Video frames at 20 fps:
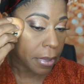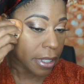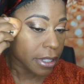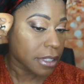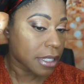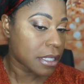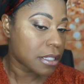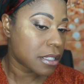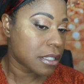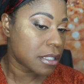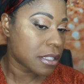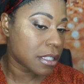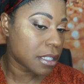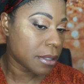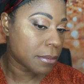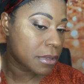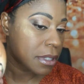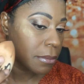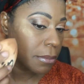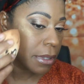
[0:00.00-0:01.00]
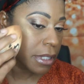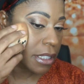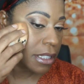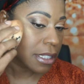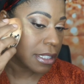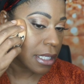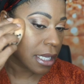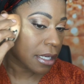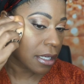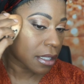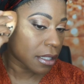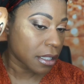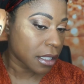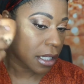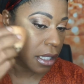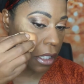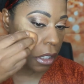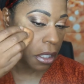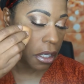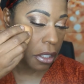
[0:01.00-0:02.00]
it doesn't seem to be
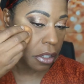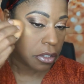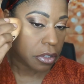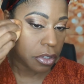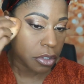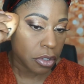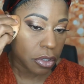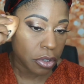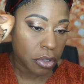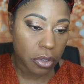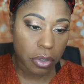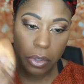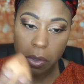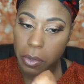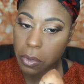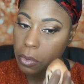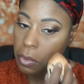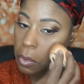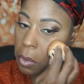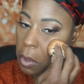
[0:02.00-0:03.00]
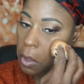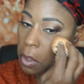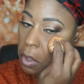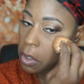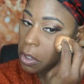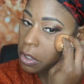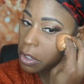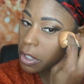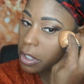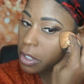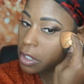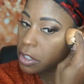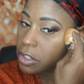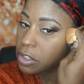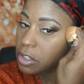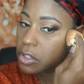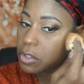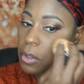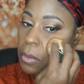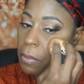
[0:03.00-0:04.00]
settling too
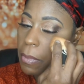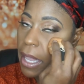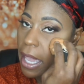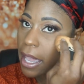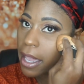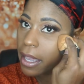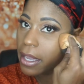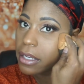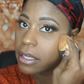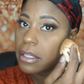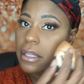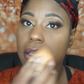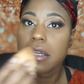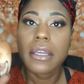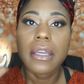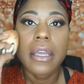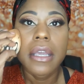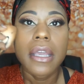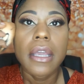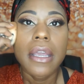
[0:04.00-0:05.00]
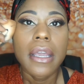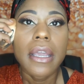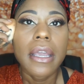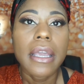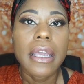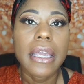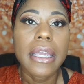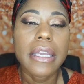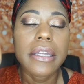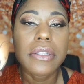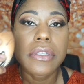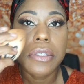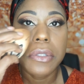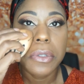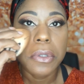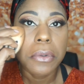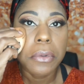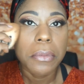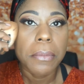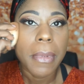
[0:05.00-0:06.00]
bad
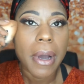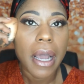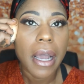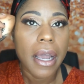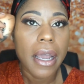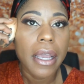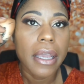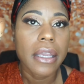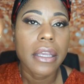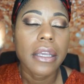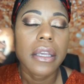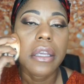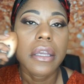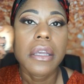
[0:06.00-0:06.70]
into my